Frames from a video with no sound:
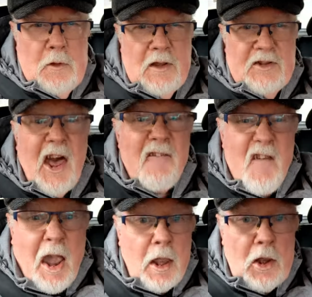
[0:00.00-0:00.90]
It's
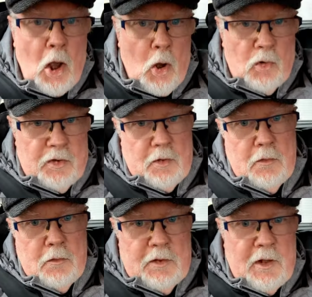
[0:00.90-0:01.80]
cold
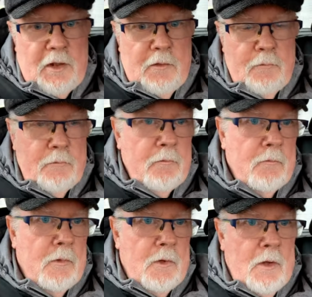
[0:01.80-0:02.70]
today.
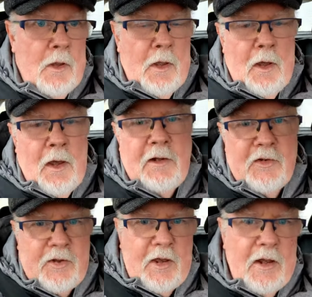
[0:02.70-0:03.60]
I
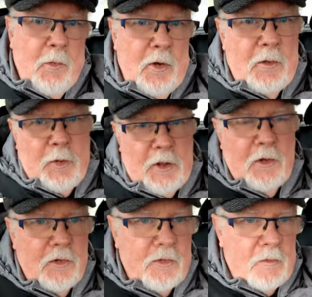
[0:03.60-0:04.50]
didn't say that word
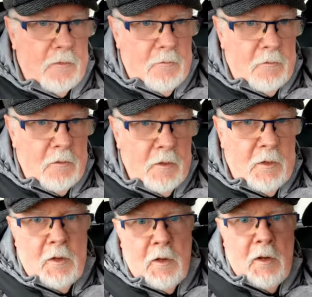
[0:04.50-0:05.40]
because
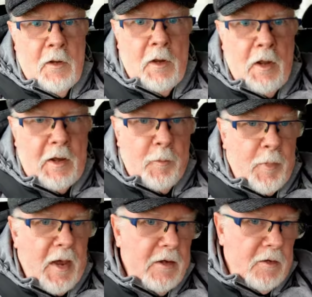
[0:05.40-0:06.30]
I'll get
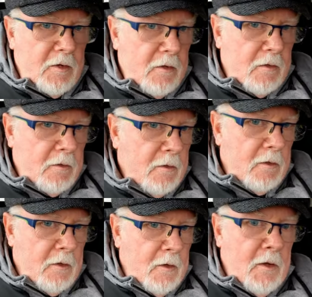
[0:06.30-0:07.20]
banned.
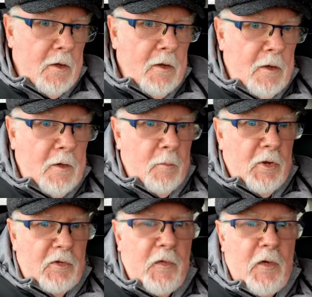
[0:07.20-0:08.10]

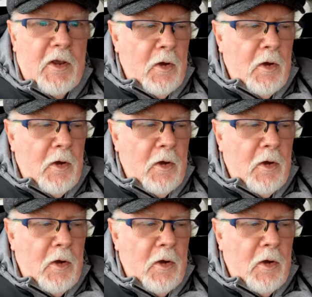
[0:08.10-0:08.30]
But it's very